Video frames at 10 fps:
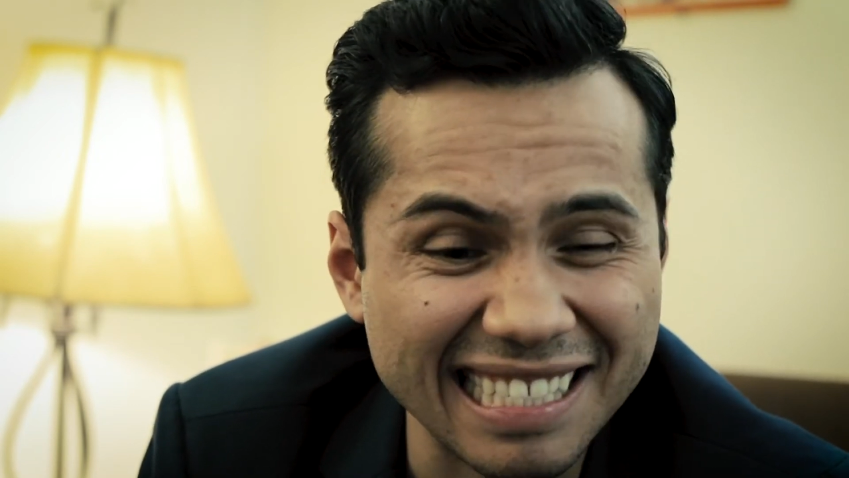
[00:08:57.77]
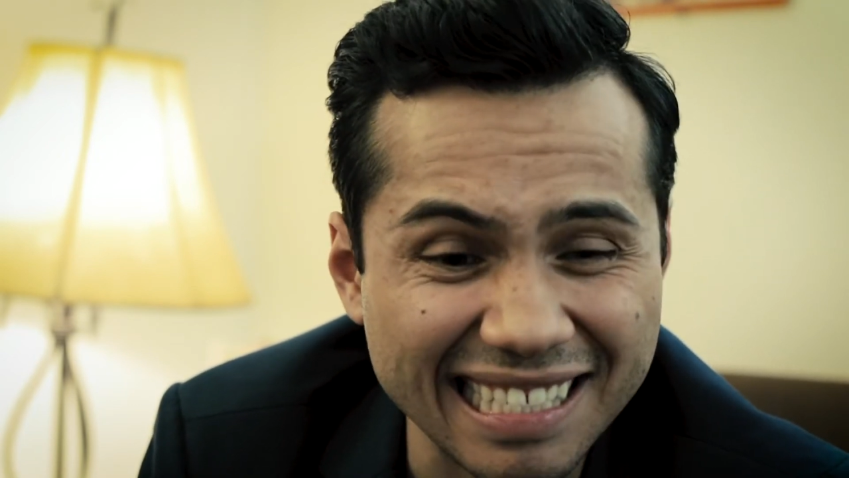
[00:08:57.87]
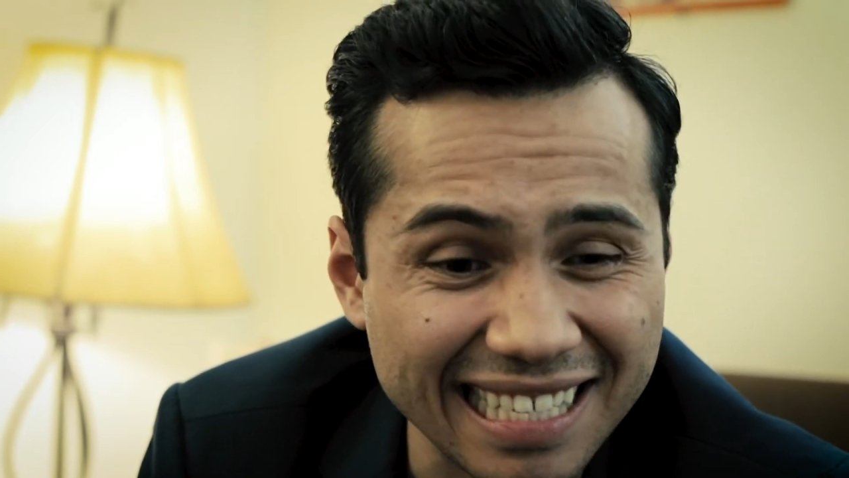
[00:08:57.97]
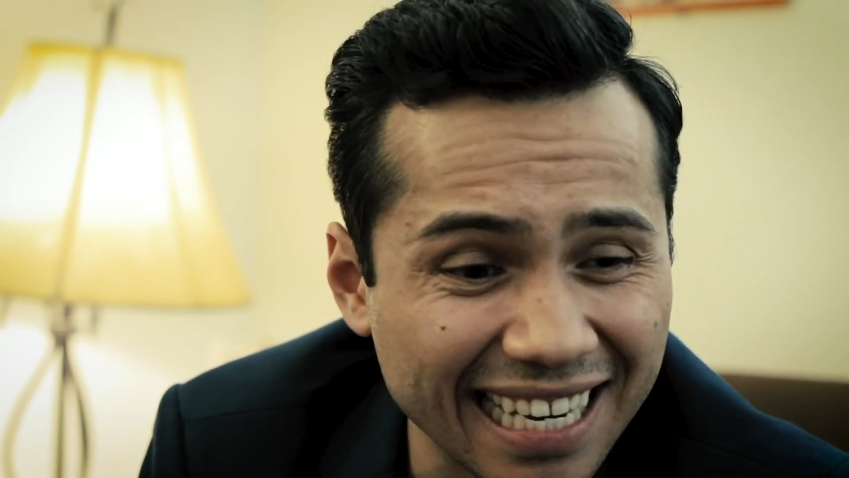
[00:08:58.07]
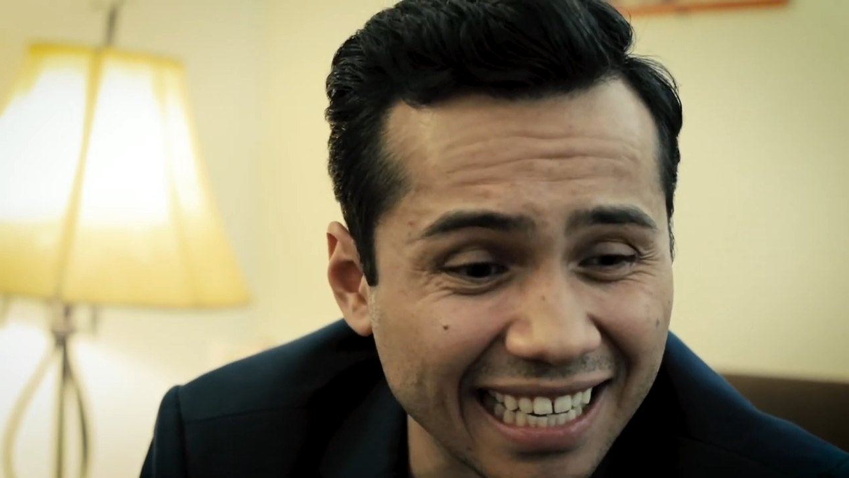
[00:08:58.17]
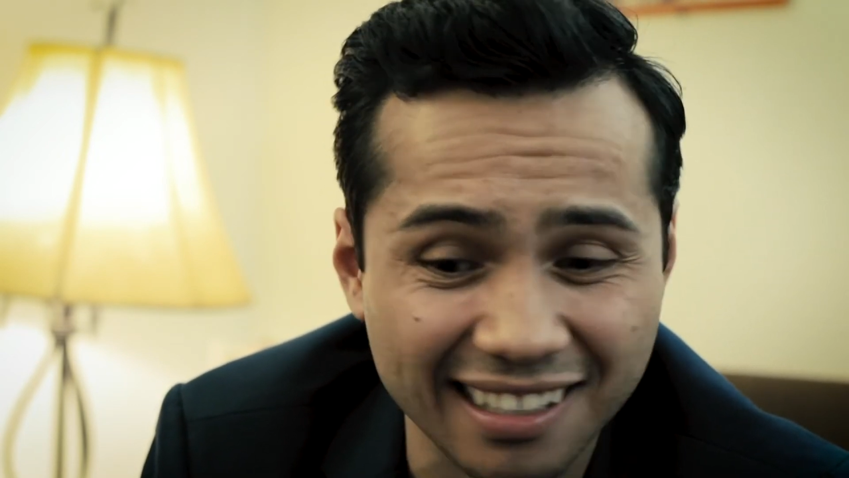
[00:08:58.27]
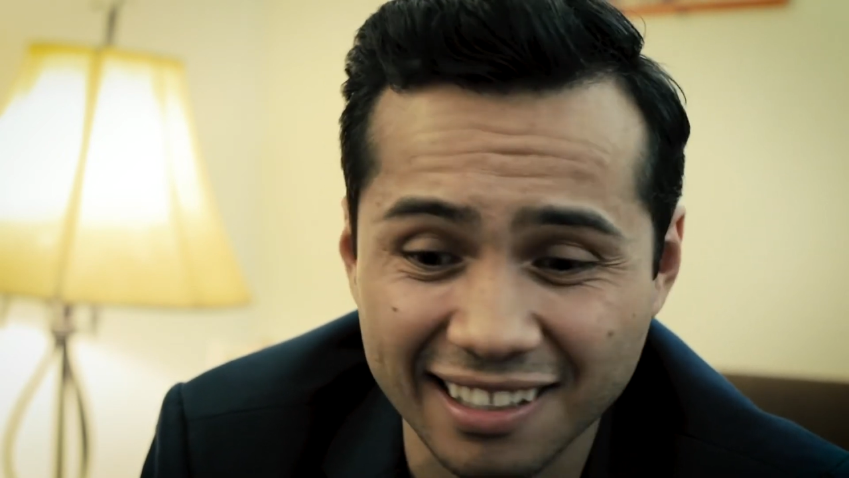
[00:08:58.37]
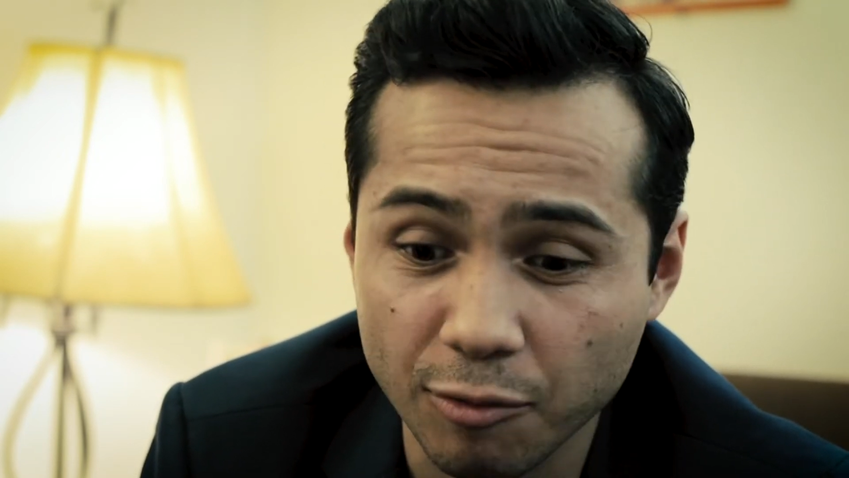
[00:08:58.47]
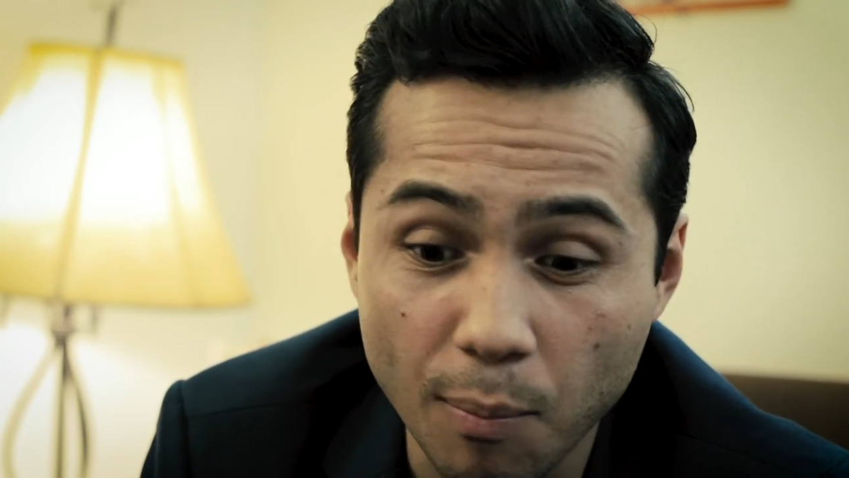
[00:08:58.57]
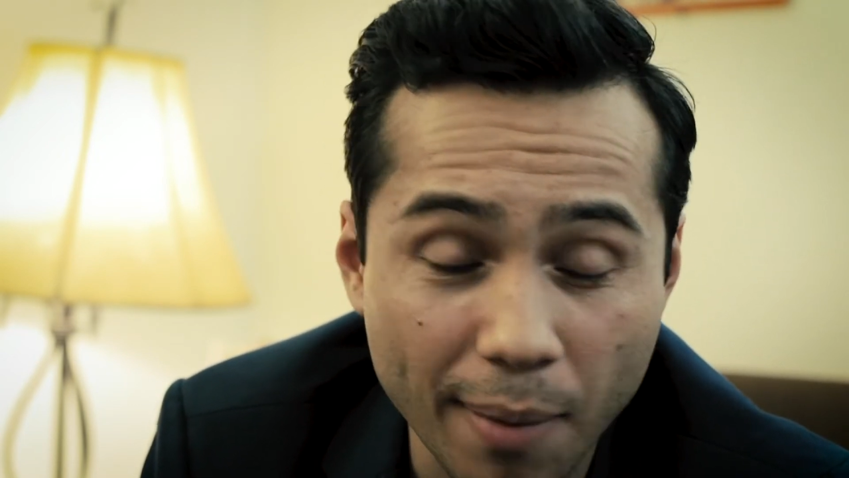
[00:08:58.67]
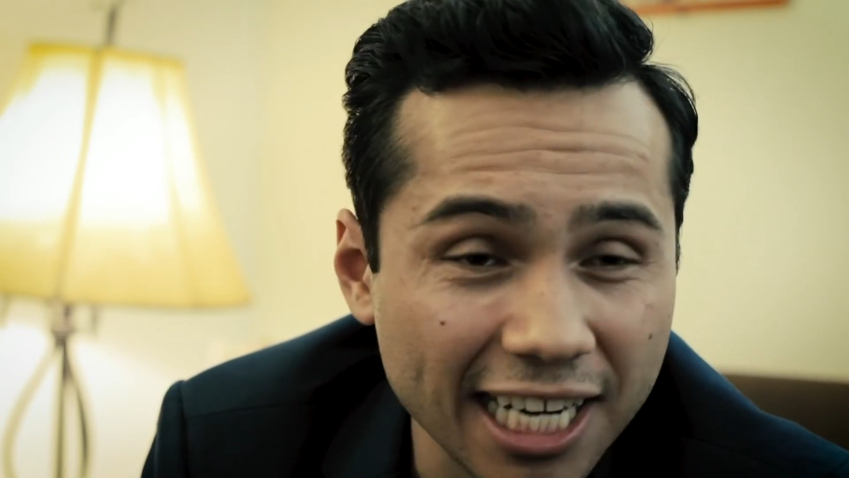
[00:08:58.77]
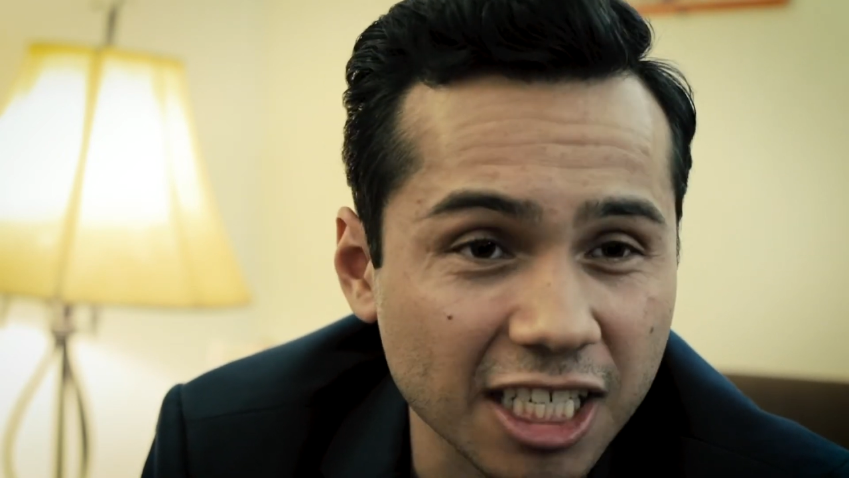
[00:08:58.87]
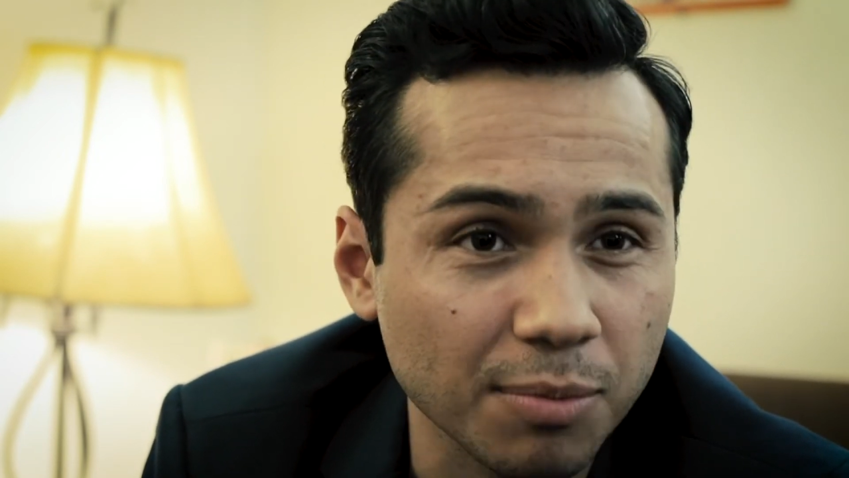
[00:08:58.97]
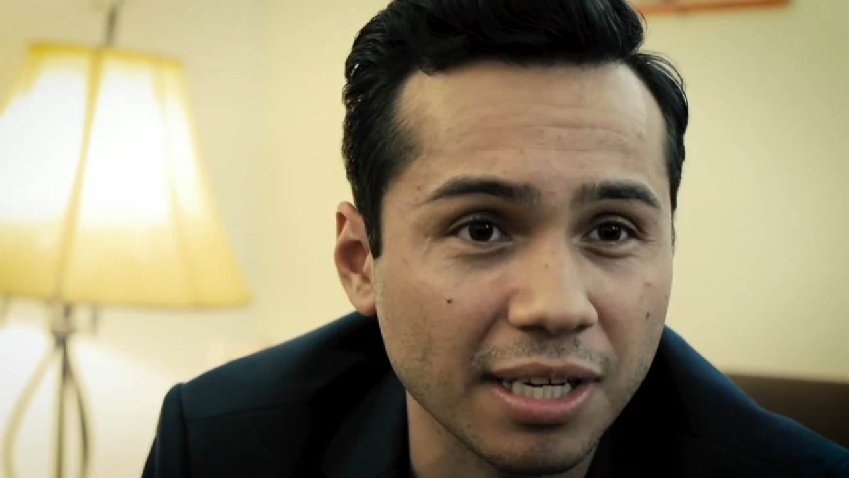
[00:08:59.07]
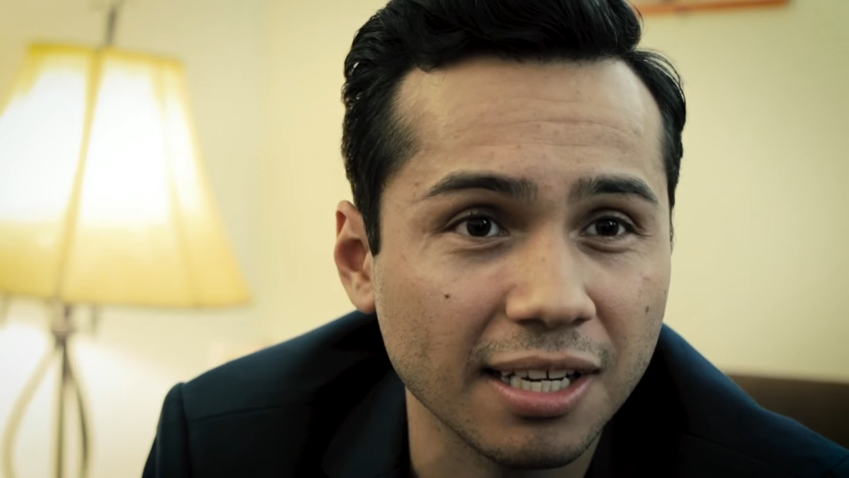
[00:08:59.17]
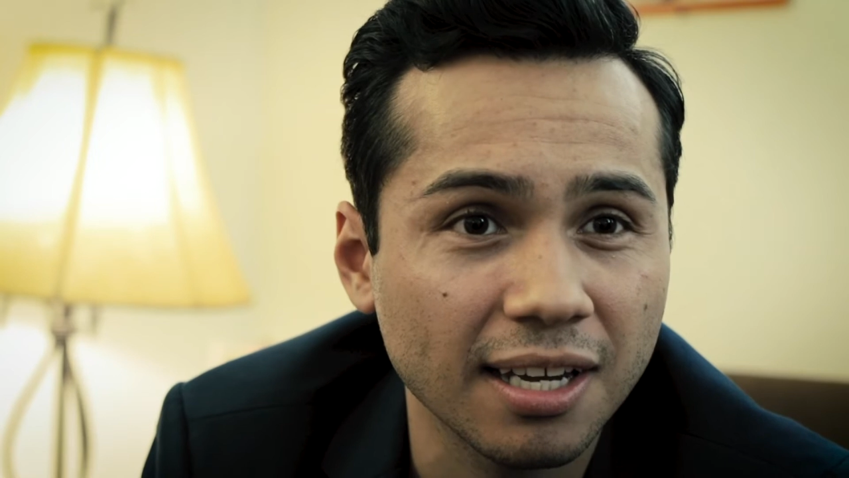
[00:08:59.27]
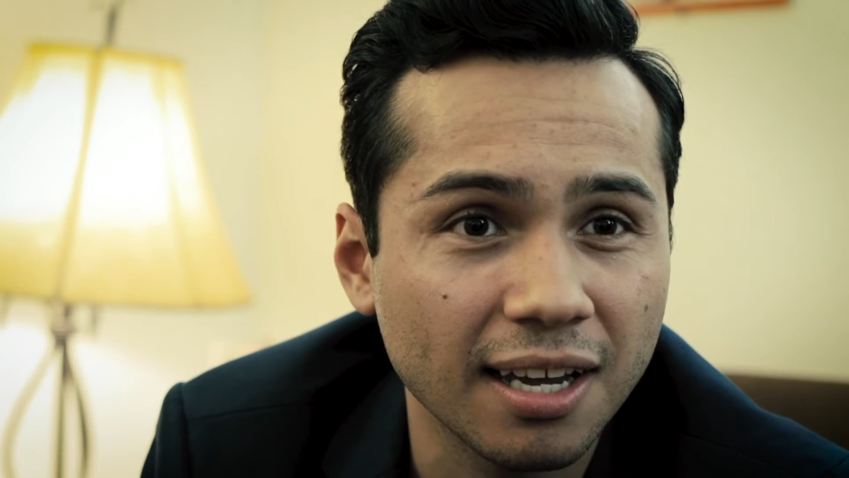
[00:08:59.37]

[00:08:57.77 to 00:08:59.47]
it's digging, reminding me